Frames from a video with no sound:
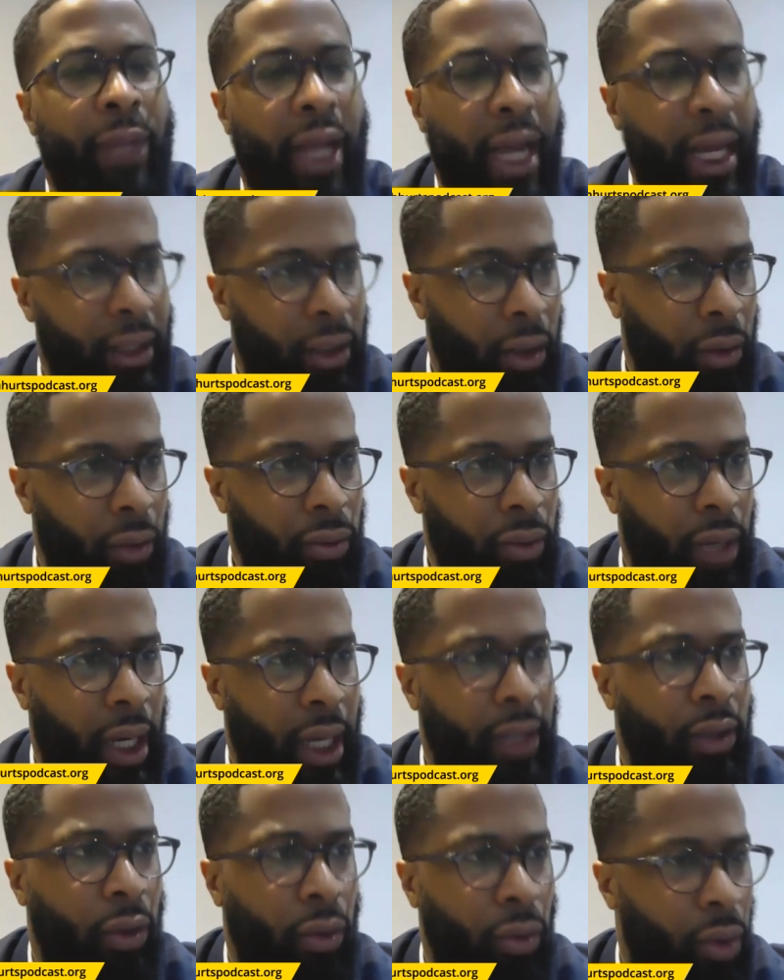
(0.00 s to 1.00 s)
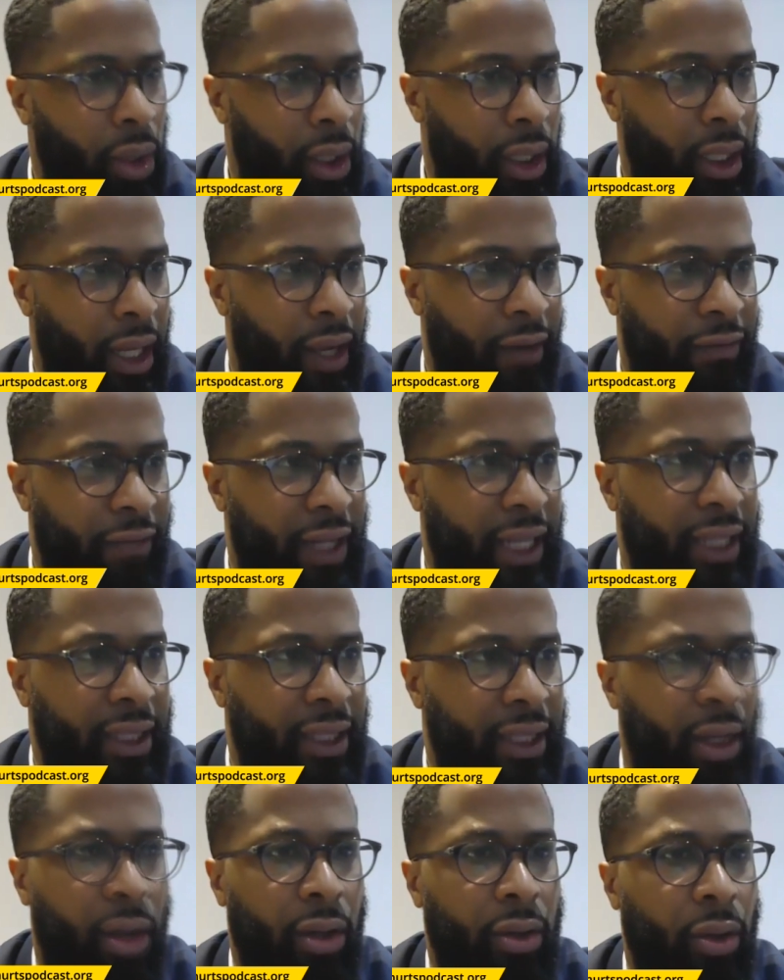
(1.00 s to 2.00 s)
I don't know if that
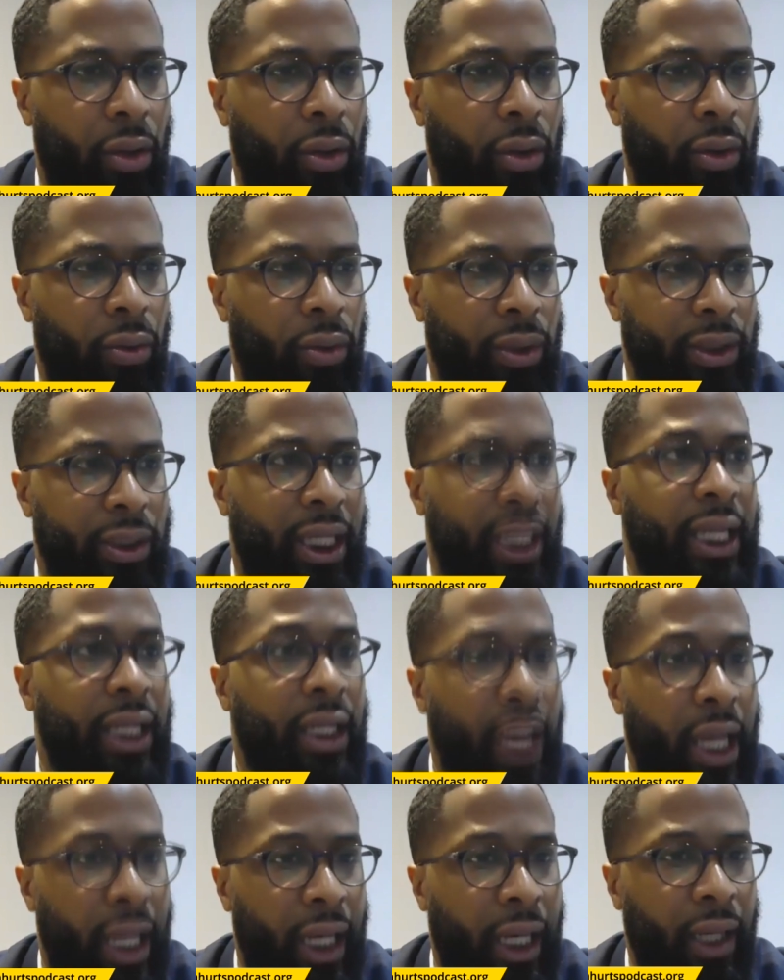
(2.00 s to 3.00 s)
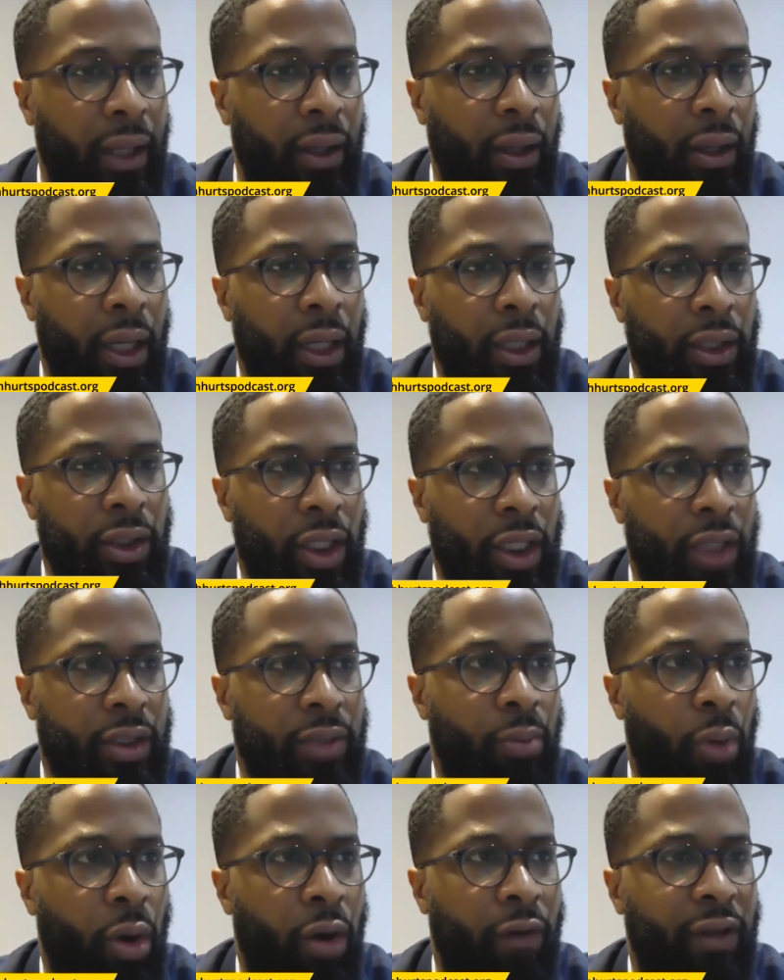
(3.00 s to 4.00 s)
the article was indicating, just
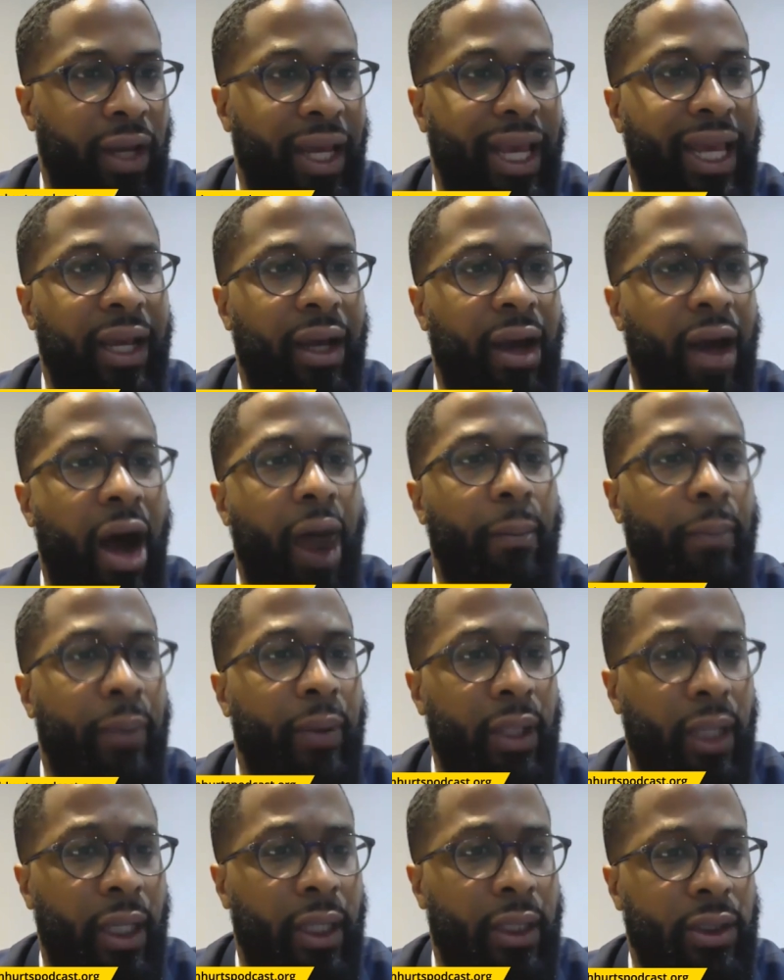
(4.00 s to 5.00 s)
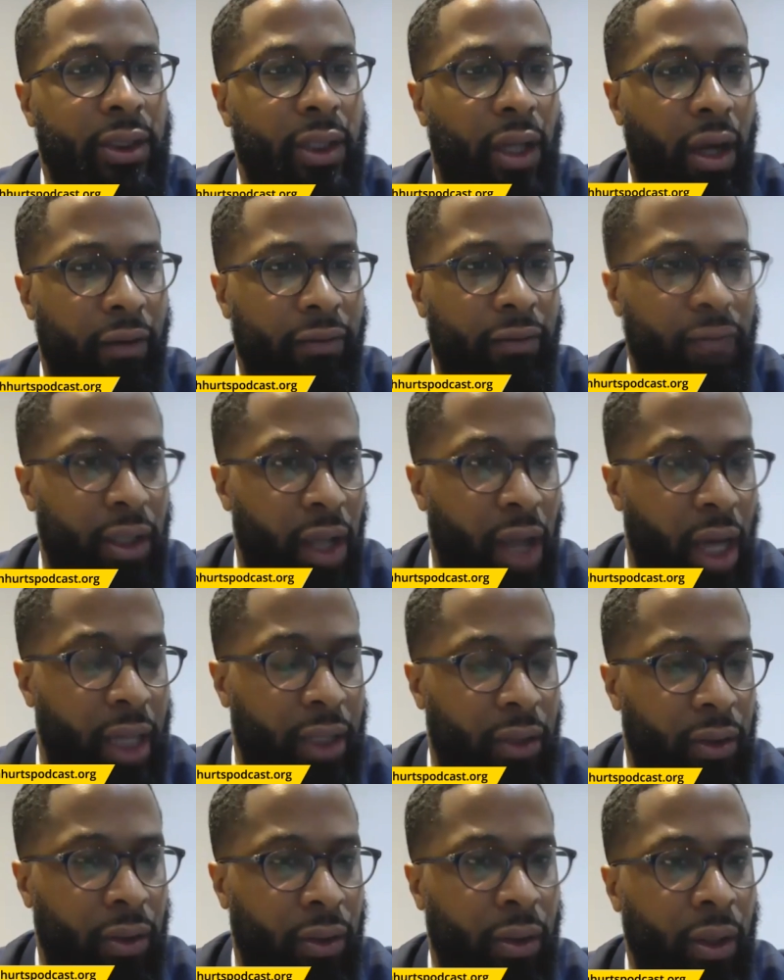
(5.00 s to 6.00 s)
more of the incompetence of the
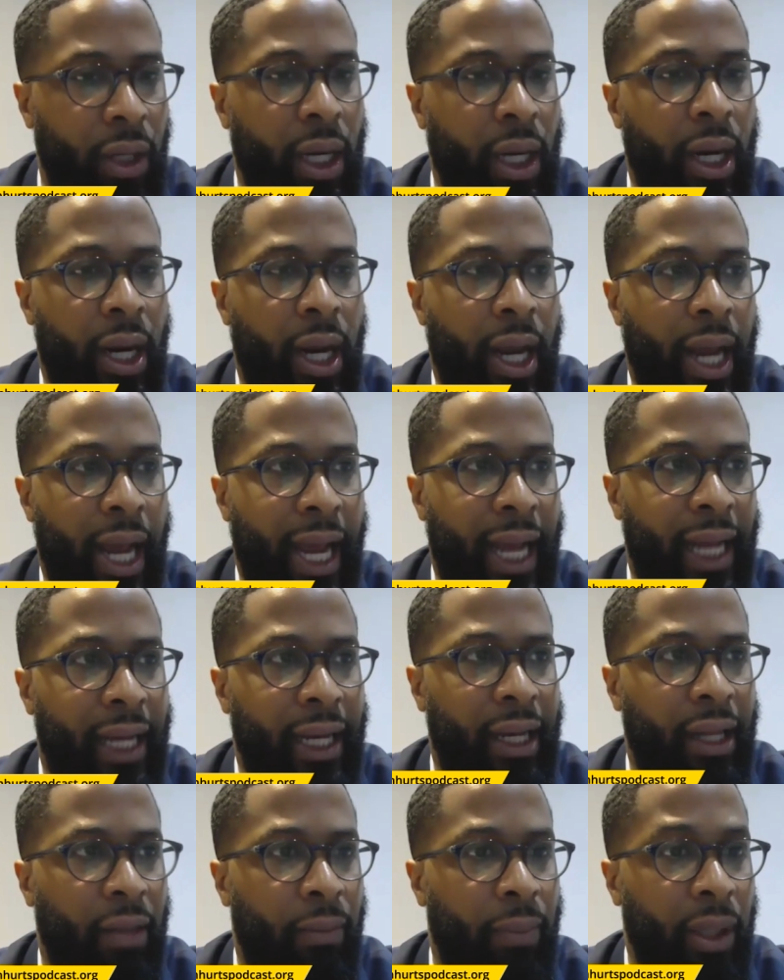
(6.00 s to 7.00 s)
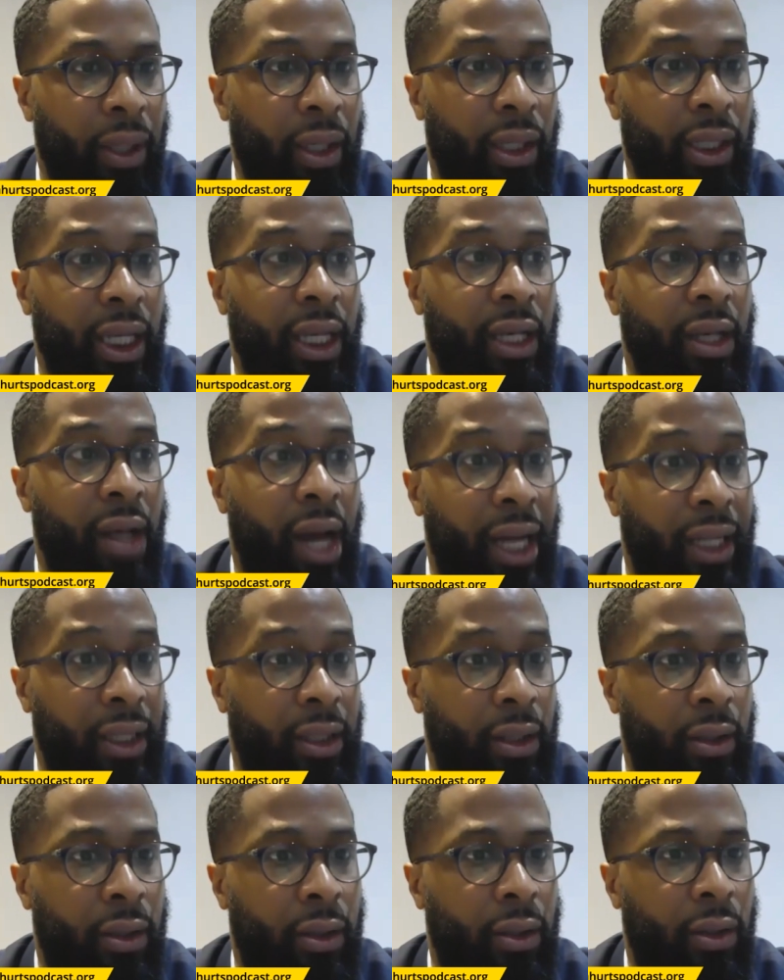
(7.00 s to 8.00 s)
doctor and his ability
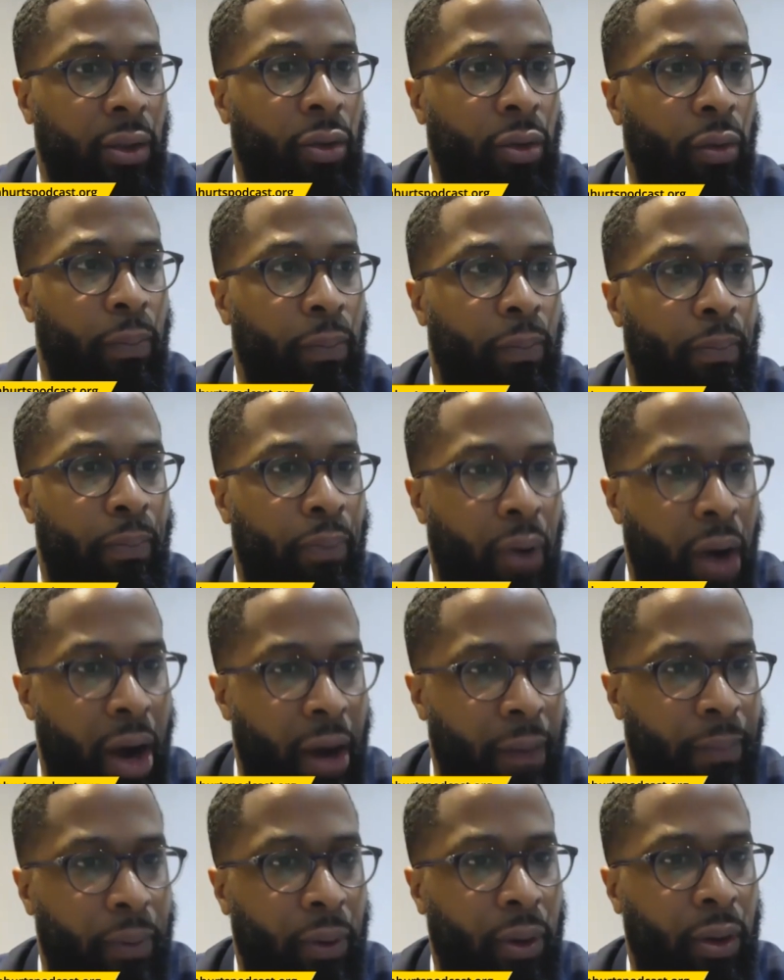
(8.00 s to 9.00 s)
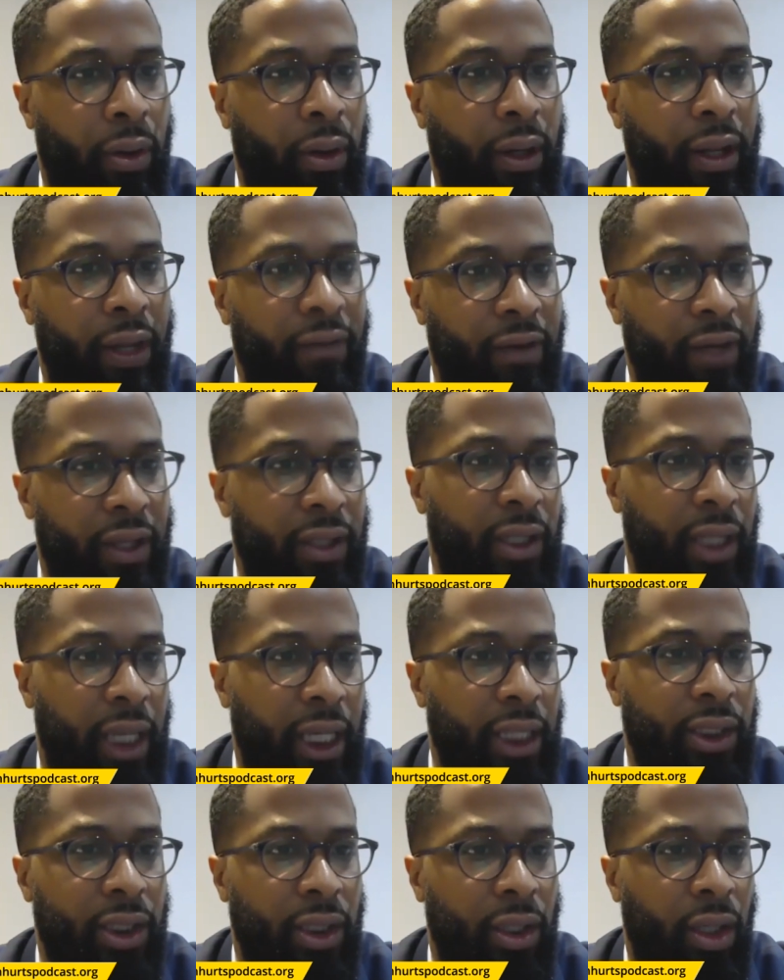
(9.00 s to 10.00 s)
not to do proper
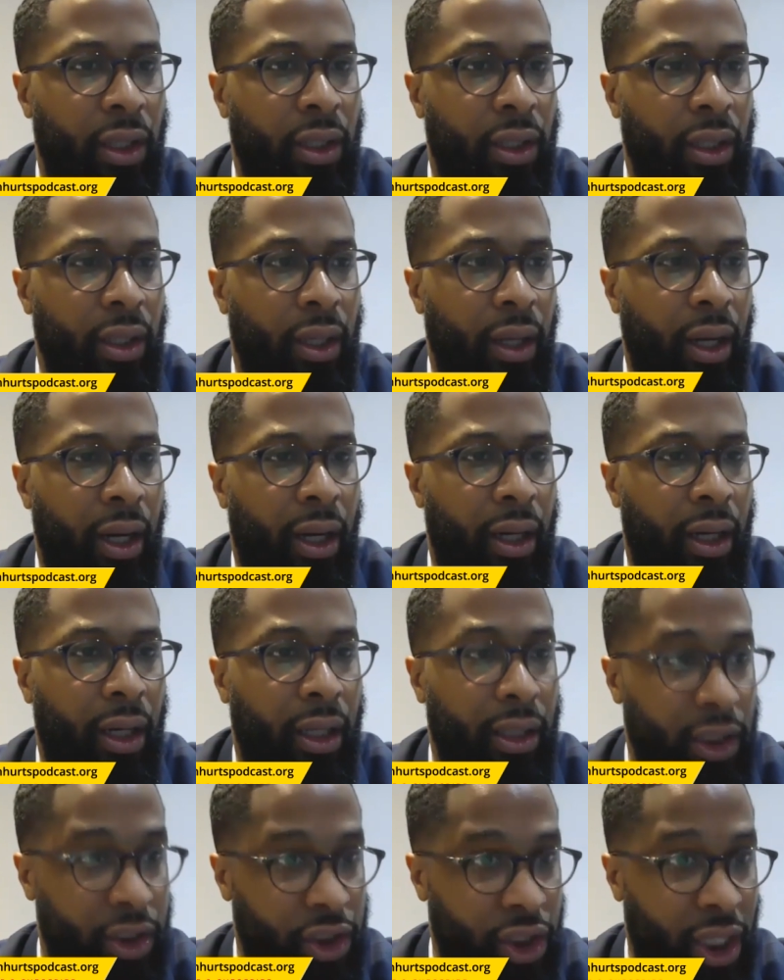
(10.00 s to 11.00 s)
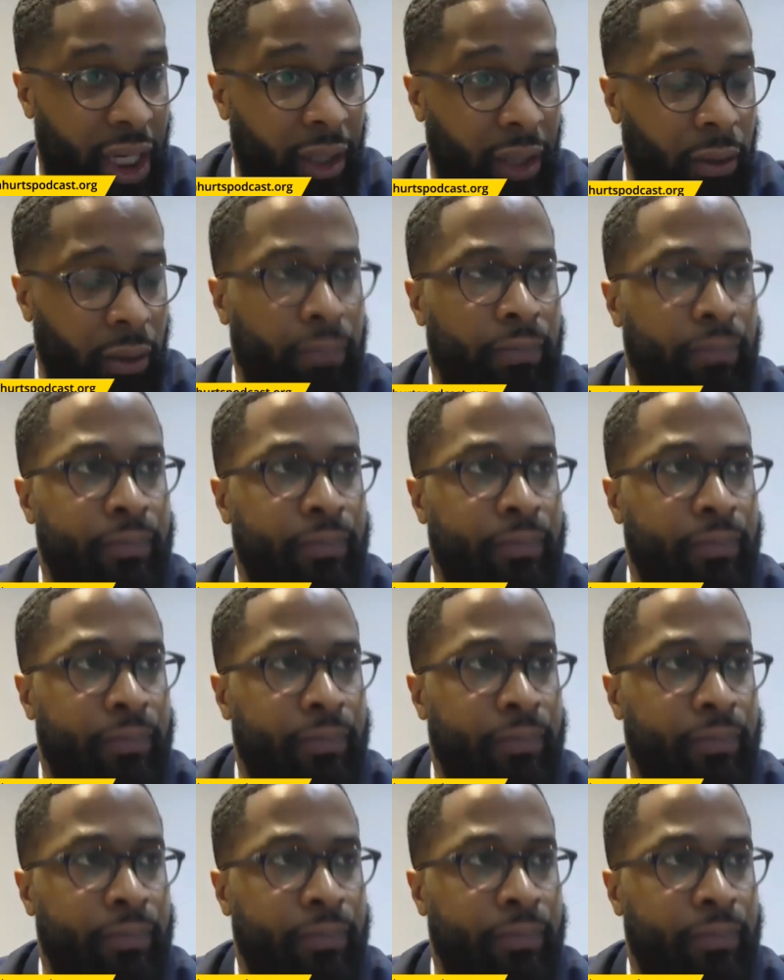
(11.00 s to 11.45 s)
investigation on the child.